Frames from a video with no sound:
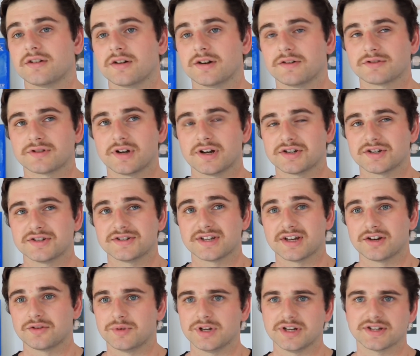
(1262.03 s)
year I should
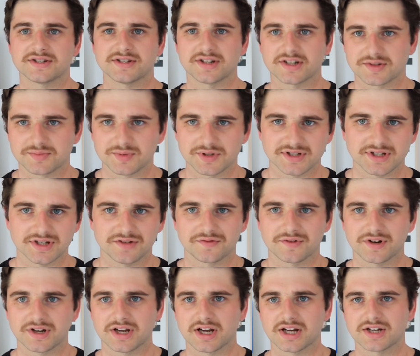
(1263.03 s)
say it'll be a 6%
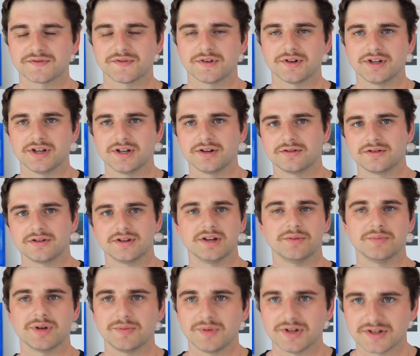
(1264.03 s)
free cash flow yield, and
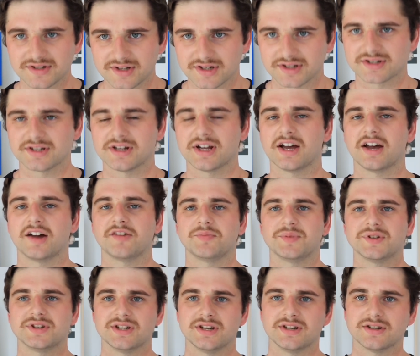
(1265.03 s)
then maybe a
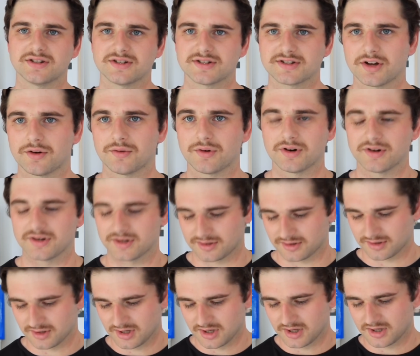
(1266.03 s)
6.5%, and so on.
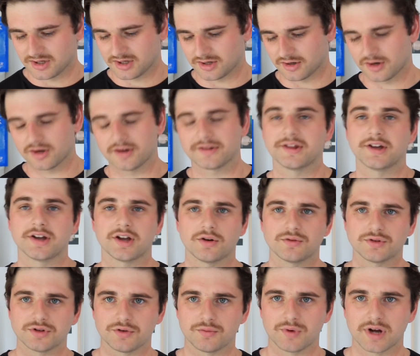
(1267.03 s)
And, you know, I think
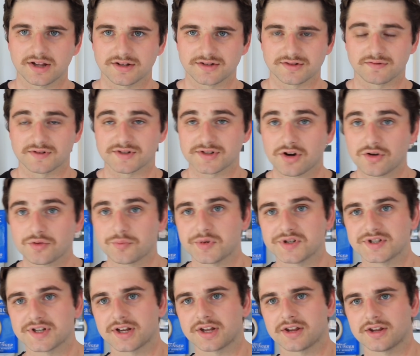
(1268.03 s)
I'll do well as a result,
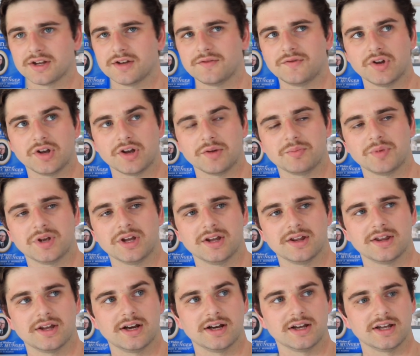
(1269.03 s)
particularly if you
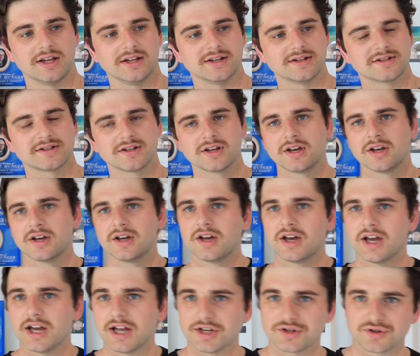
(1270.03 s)
compare that against
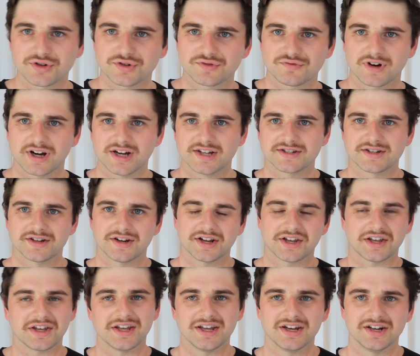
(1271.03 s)
interest rates that I
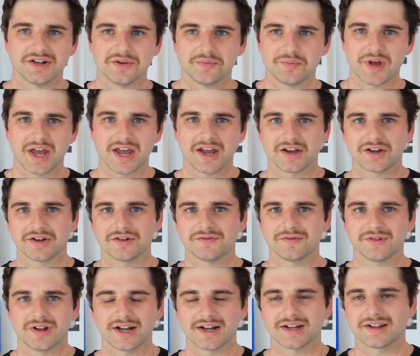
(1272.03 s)
can get in a bank
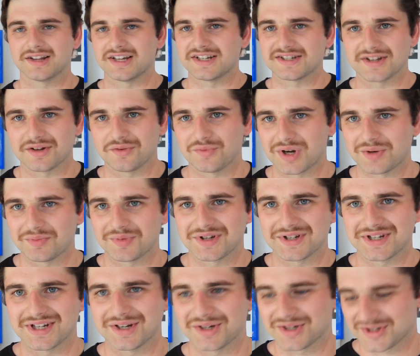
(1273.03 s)
of like less than
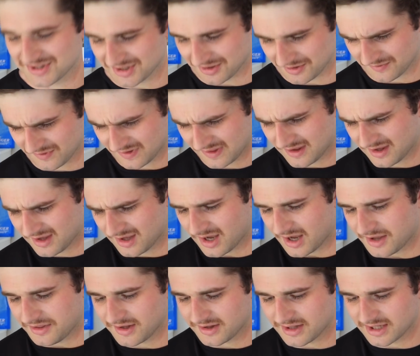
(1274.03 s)
1%. So
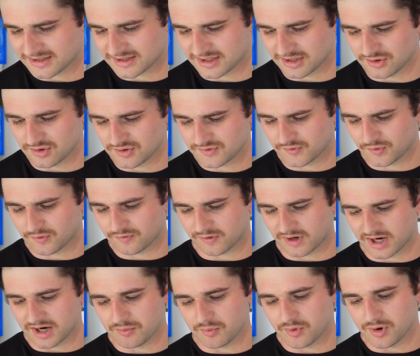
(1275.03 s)
I think that's a useful
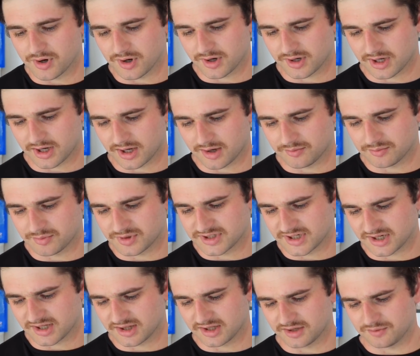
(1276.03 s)
framework,
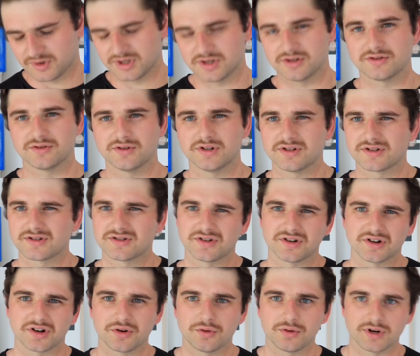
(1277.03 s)
particularly when you're doing
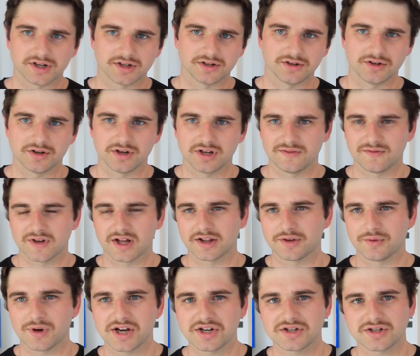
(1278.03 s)
sort of quick and dirty
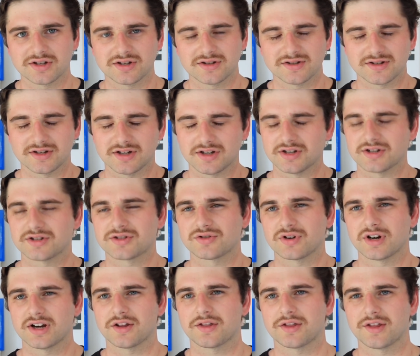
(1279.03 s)
valuations and you're just
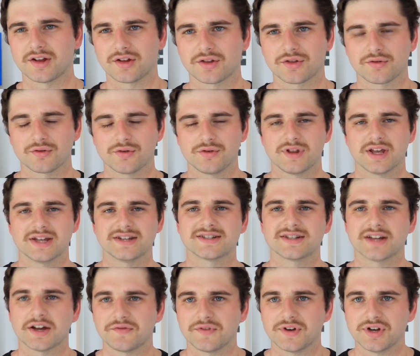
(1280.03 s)
trying to think through that
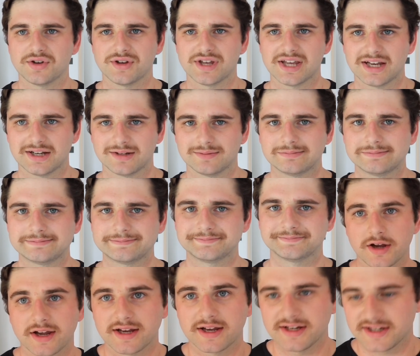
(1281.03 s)
stuff in your head.
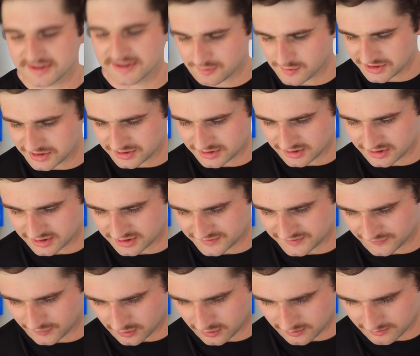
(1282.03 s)
Okay, next question is
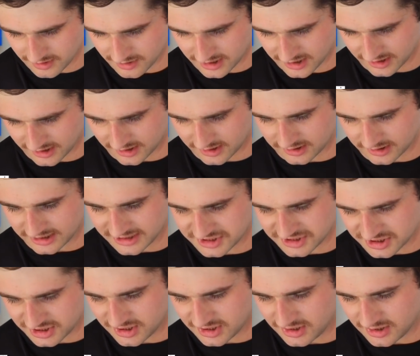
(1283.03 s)
from
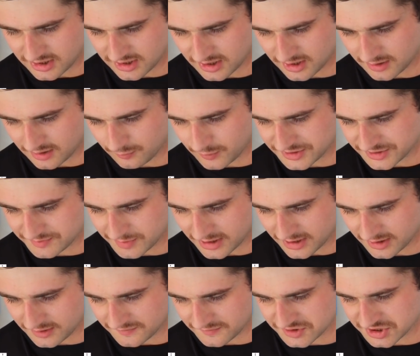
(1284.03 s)
Kalichi. Worst
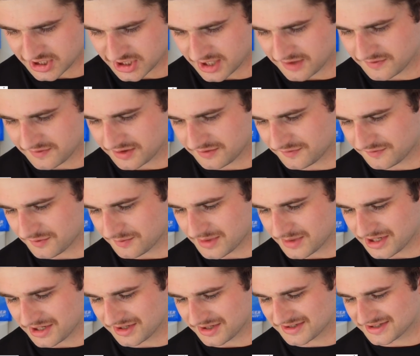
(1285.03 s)
part of shaving for
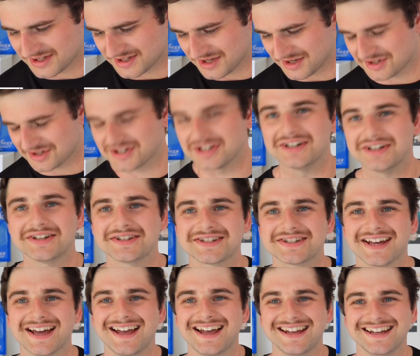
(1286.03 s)
me, it's the
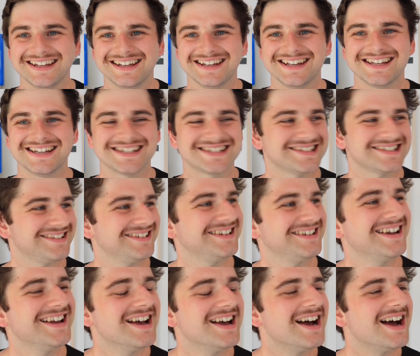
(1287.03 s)
itchiness. Yeah, so
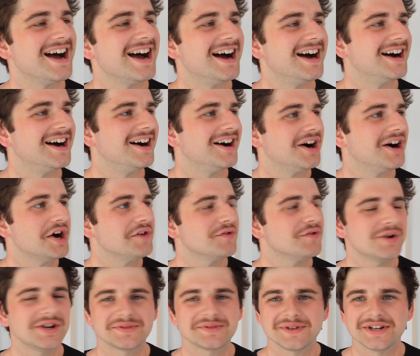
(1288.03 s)
I've
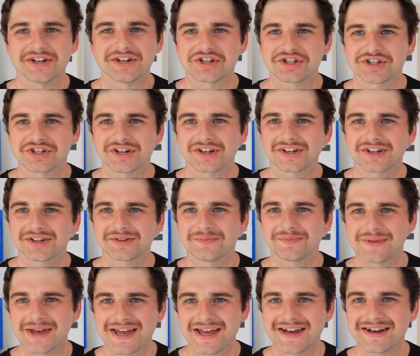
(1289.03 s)
always been a chic
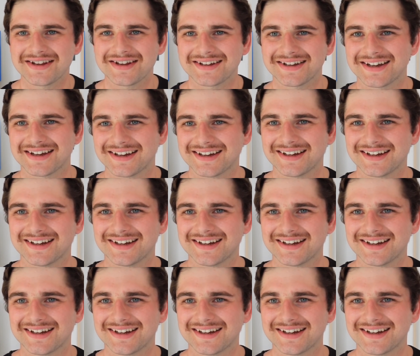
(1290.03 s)
man,